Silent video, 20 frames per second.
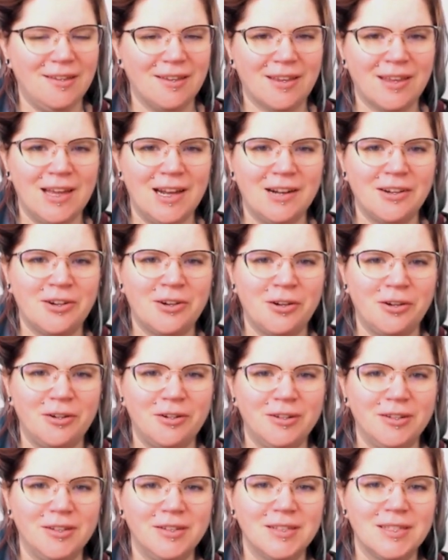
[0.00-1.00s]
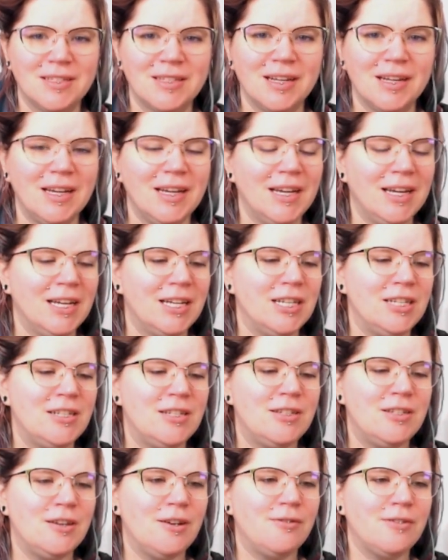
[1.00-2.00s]
It kind of curls.
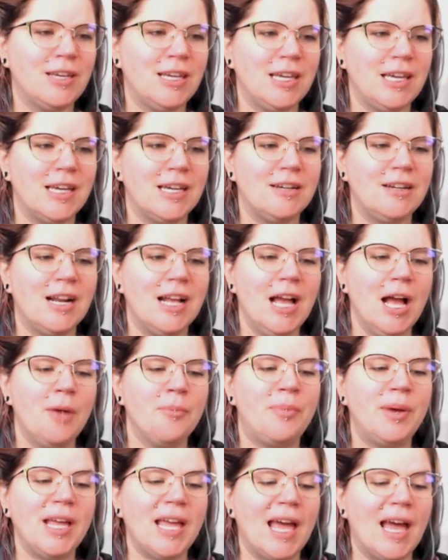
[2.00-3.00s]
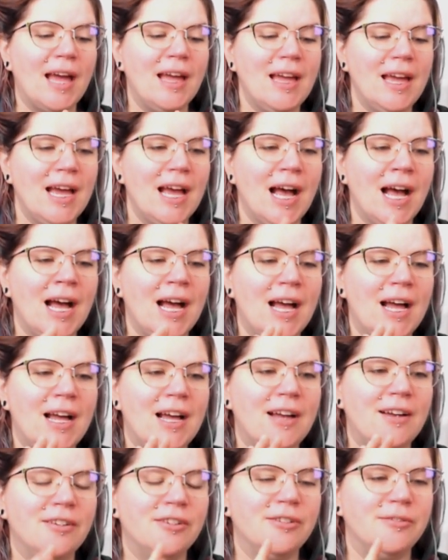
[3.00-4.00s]
It's so cute. But yeah,
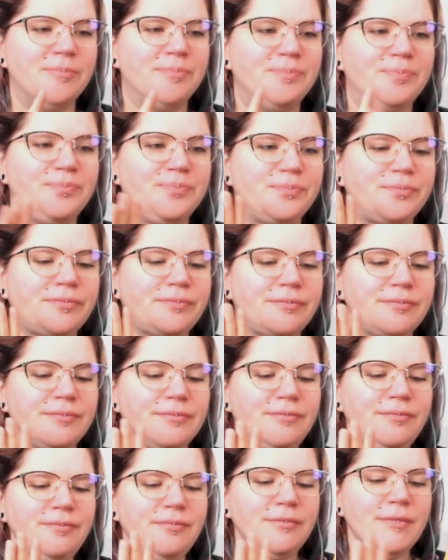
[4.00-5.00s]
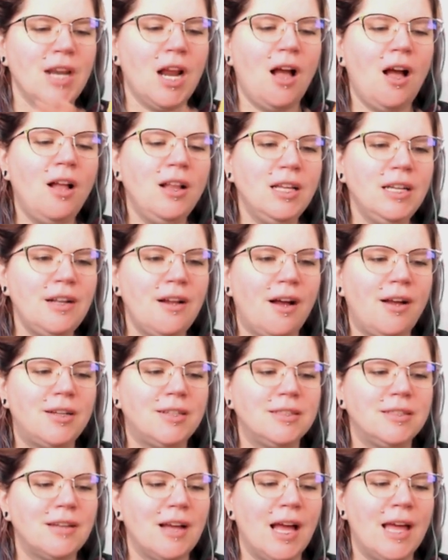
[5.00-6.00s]
all in
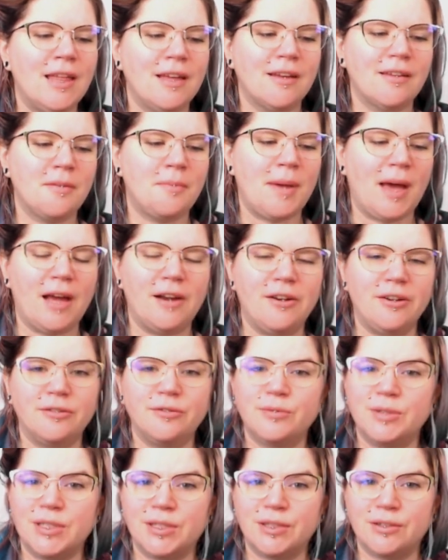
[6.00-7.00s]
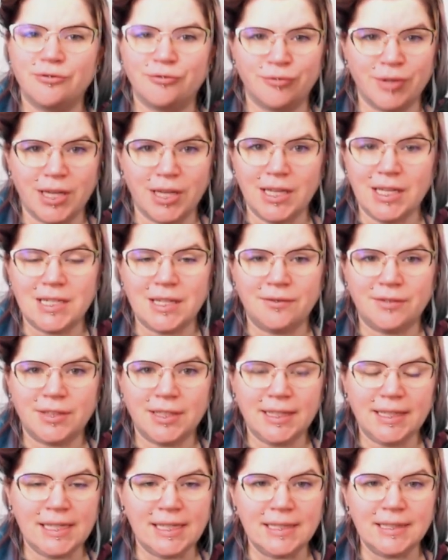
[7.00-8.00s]
all, I think the pattern was
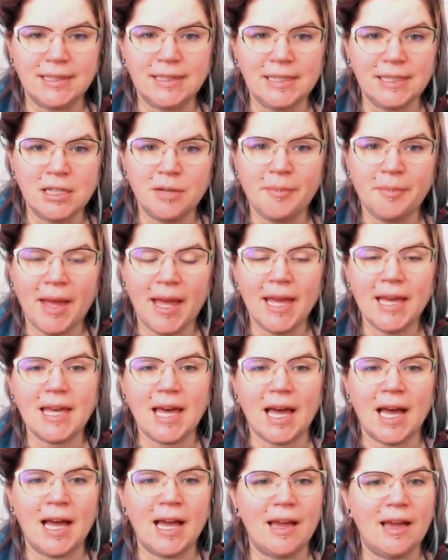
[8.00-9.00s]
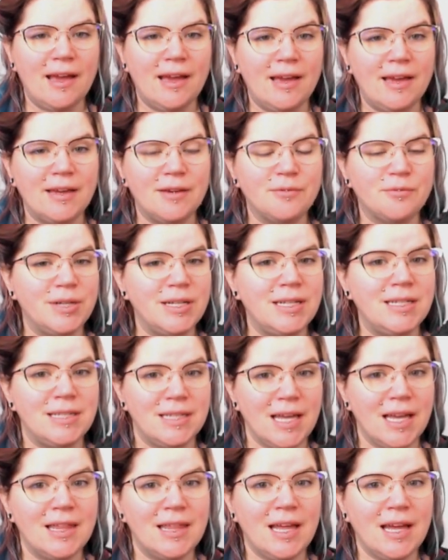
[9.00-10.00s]
relatively easy to make. I would
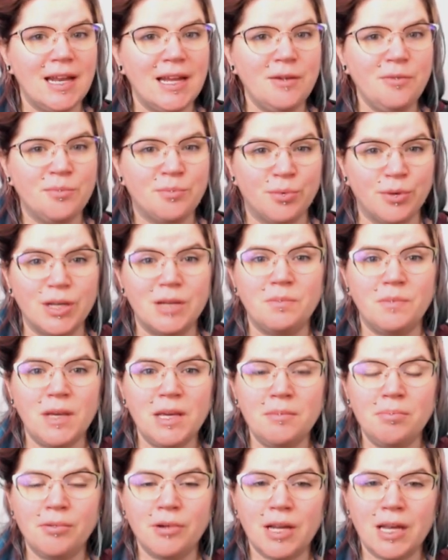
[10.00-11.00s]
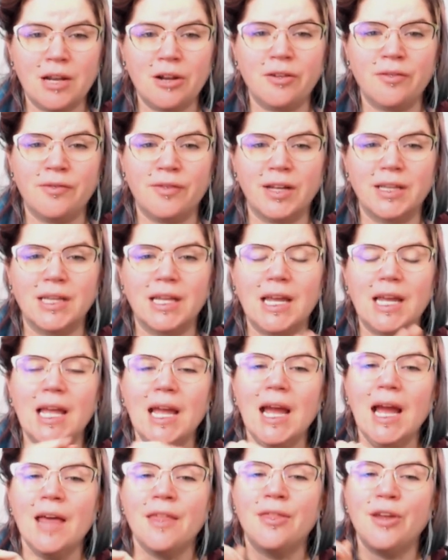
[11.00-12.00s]
say that it would be beginner friendly.
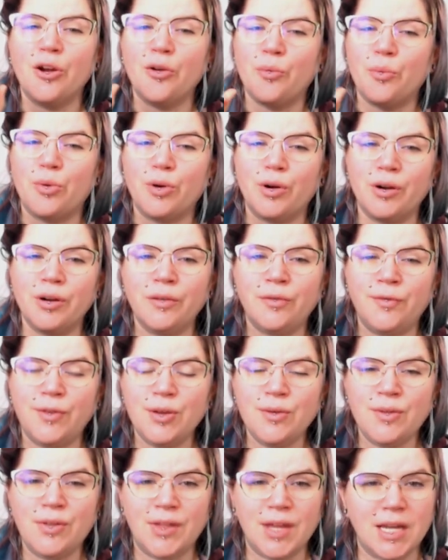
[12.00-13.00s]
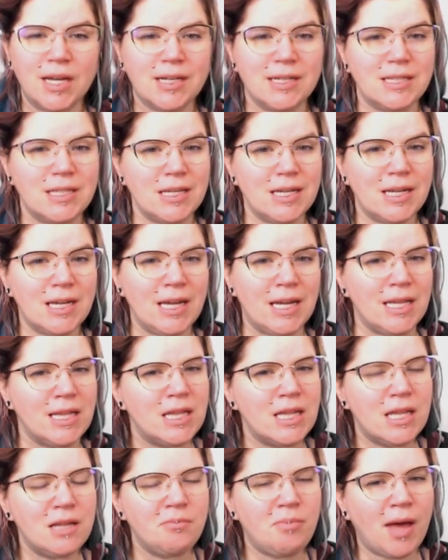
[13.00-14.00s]
There were a few things
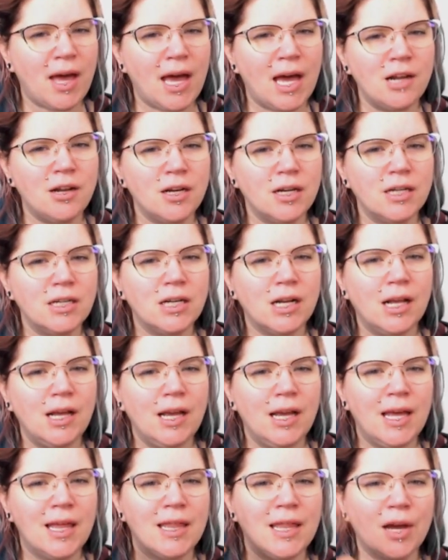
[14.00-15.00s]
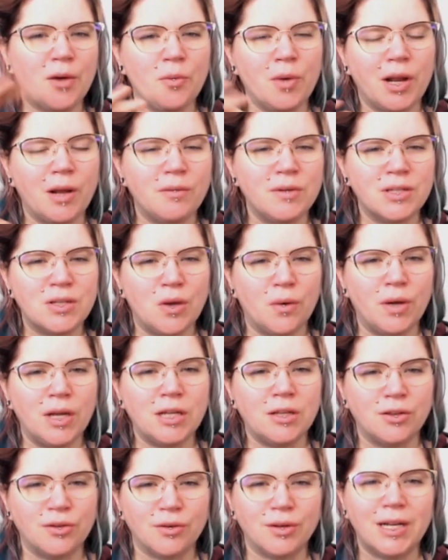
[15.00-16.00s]
in the pattern that when I was
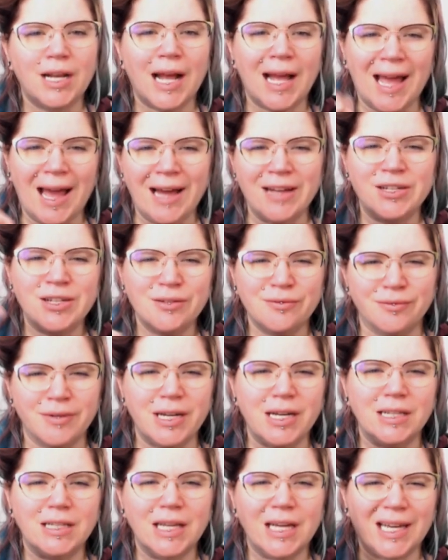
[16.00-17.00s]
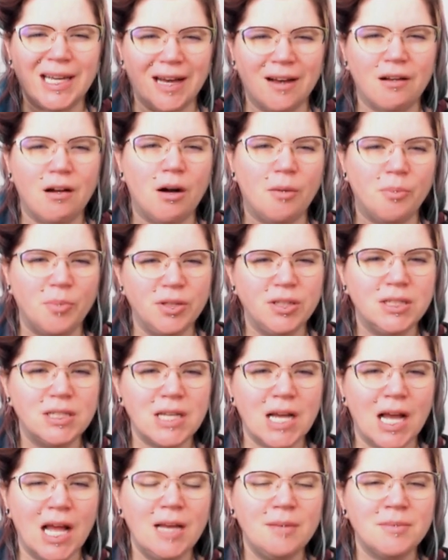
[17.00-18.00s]
going through it, I had to read a couple of
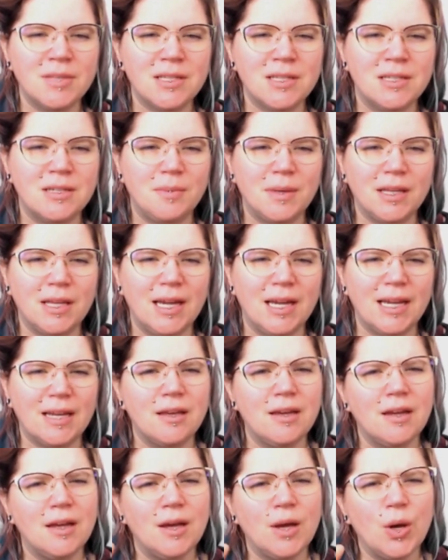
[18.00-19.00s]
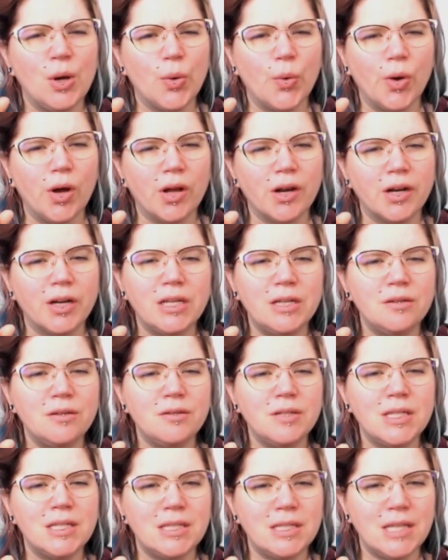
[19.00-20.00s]
times to be like, what are
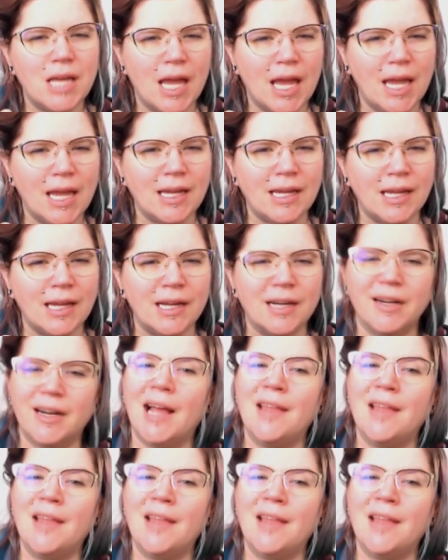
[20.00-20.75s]
you saying here?